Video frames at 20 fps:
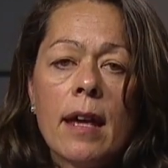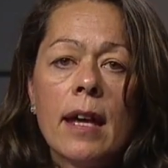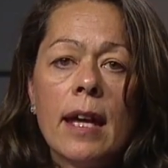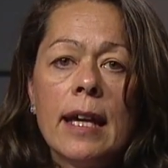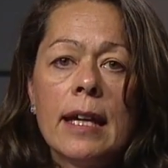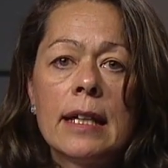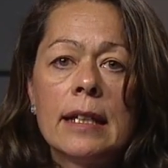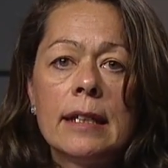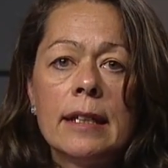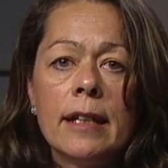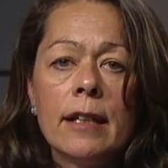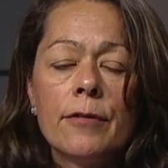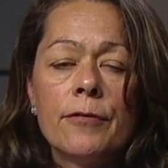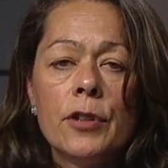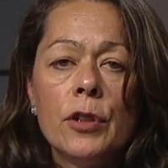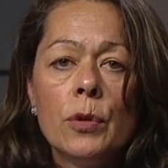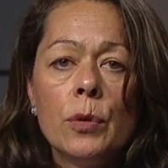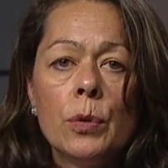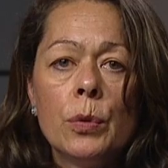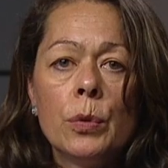And
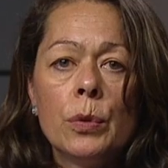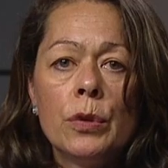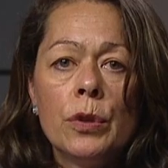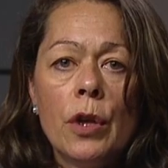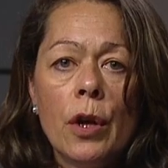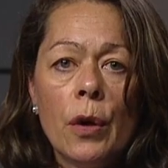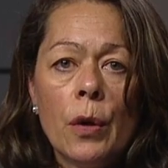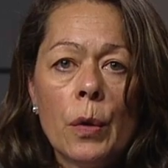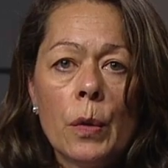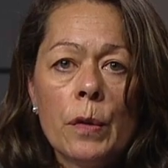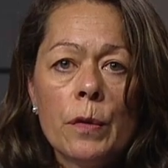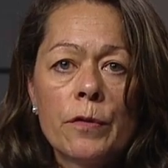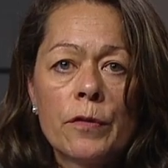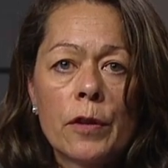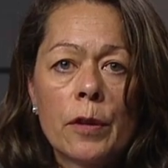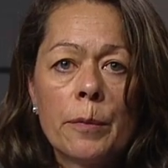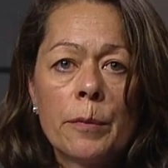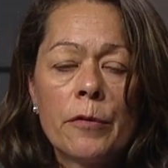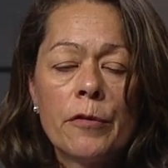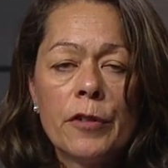if you know
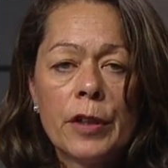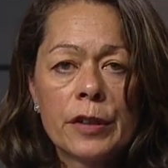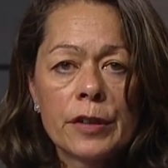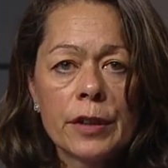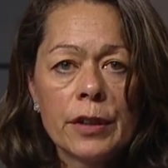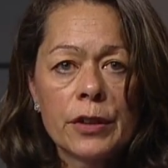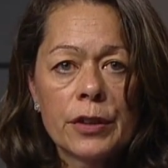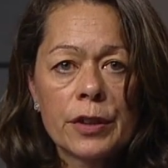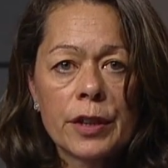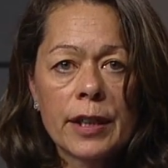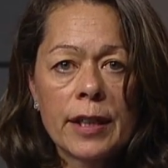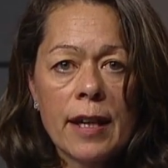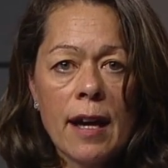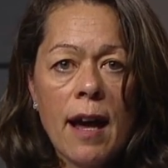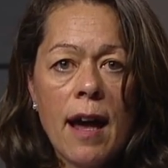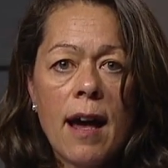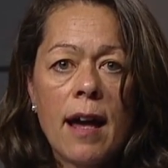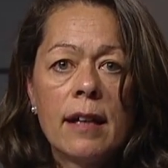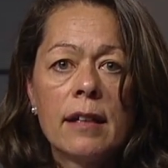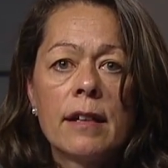from fairly early
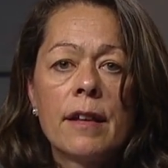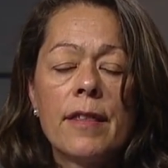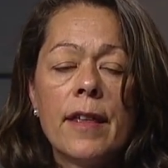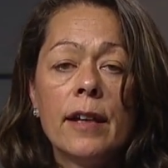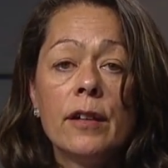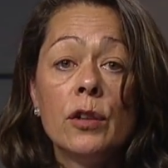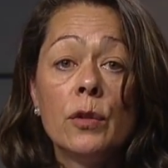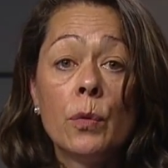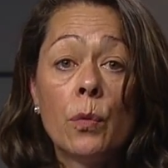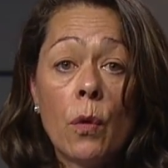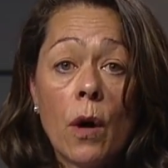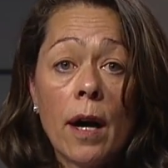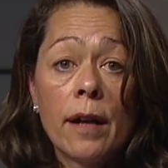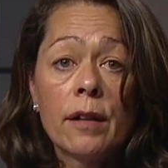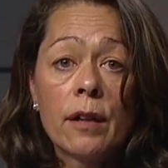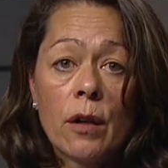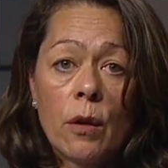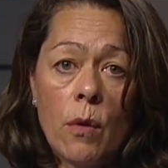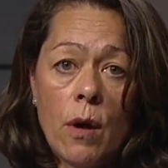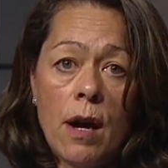on that you
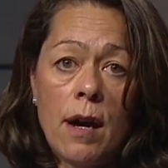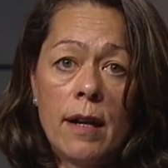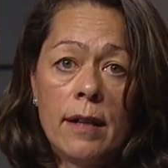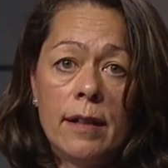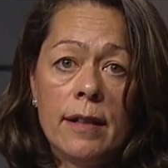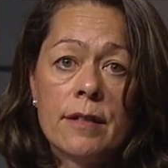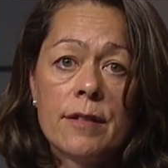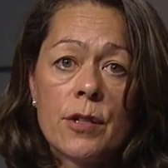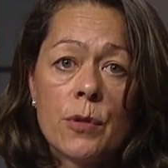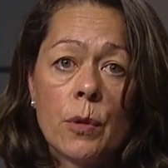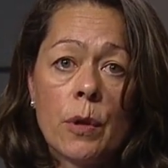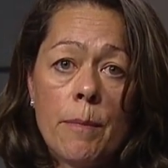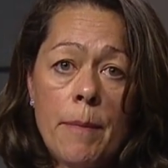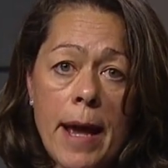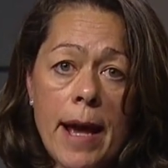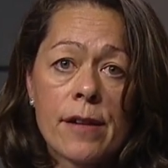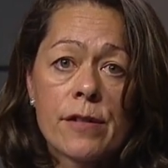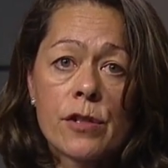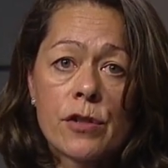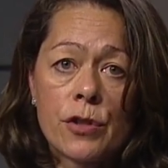want to go on into a
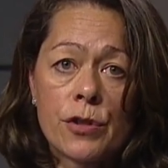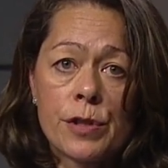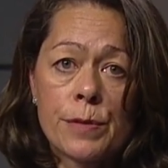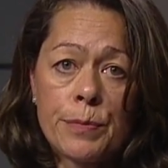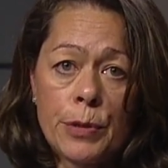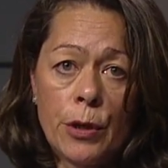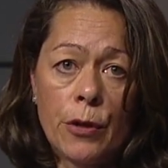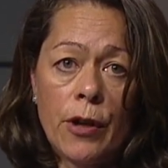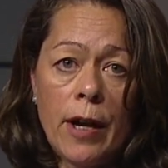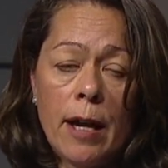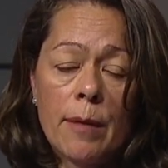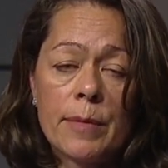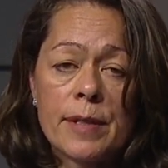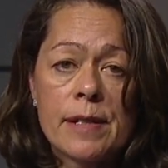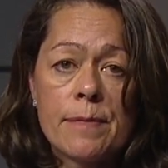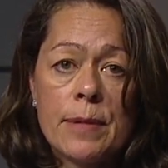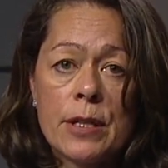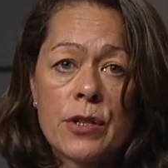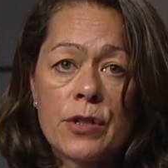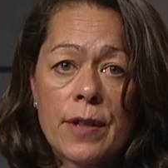master's program in
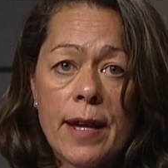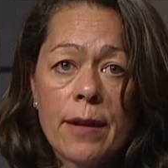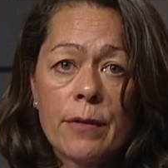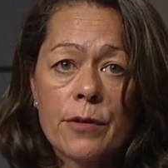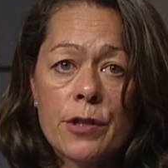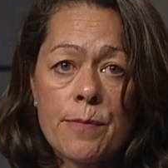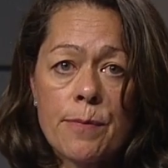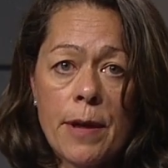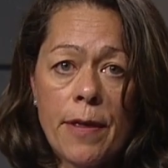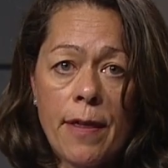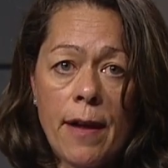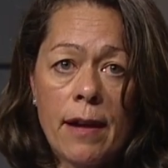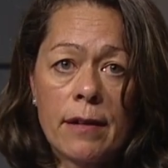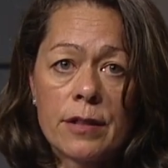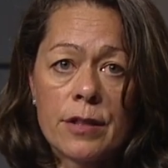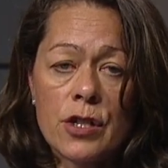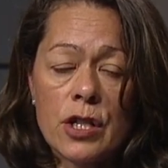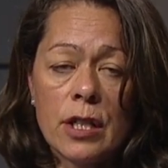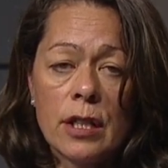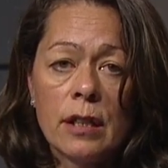speech language
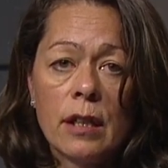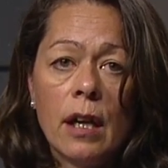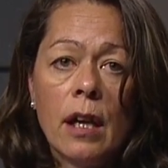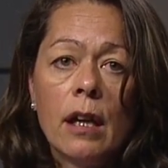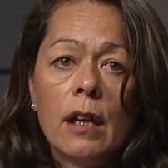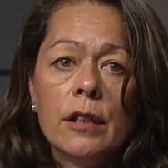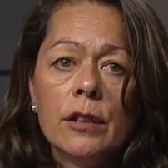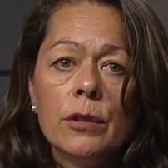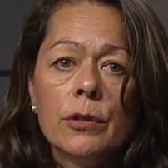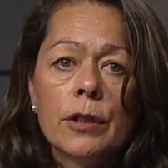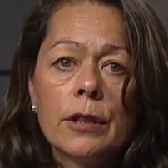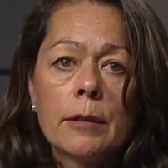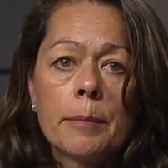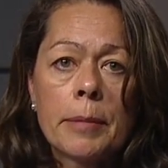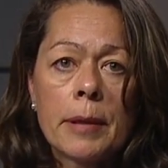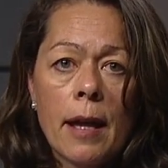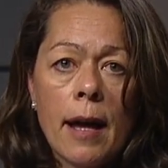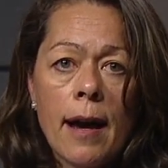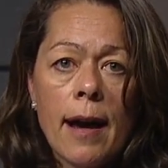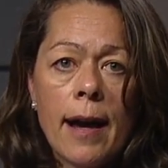pathology, you can
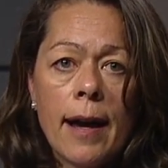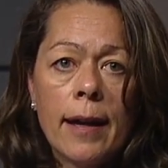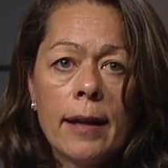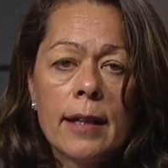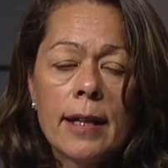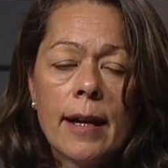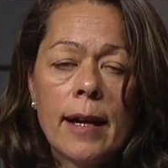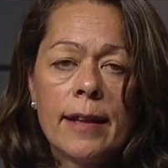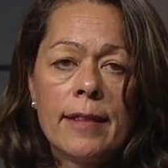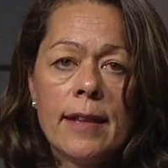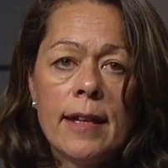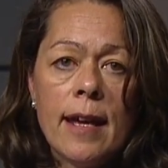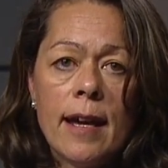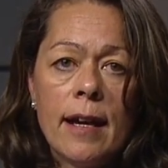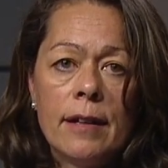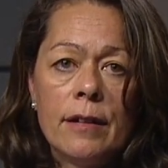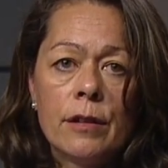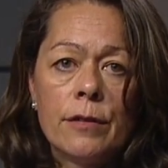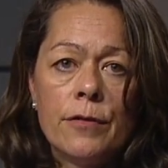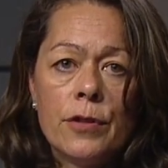apply at the
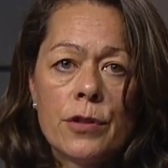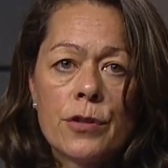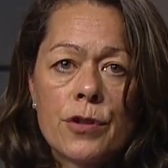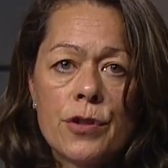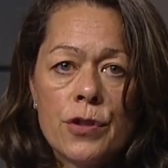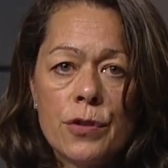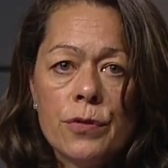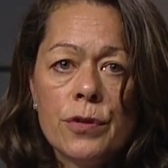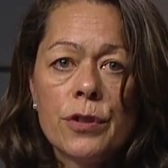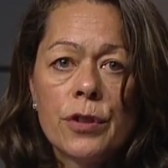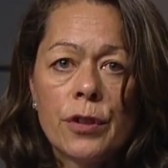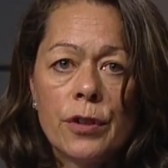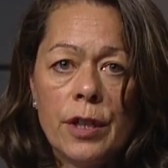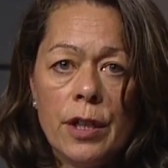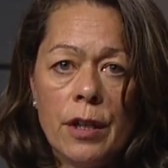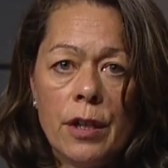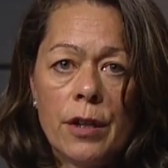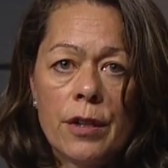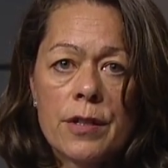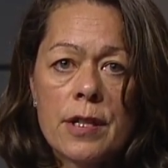end of your junior
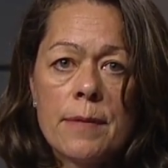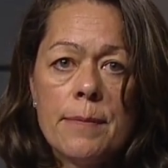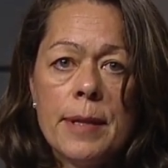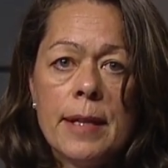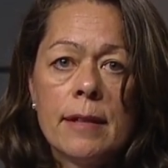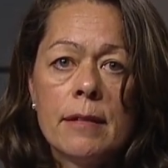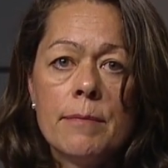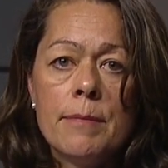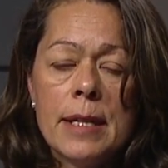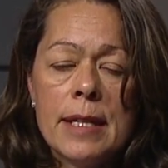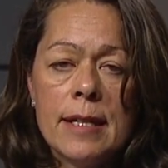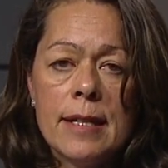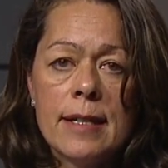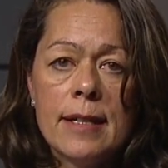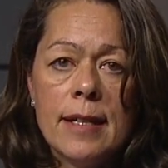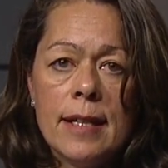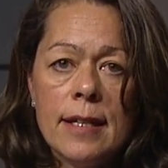year to be admitted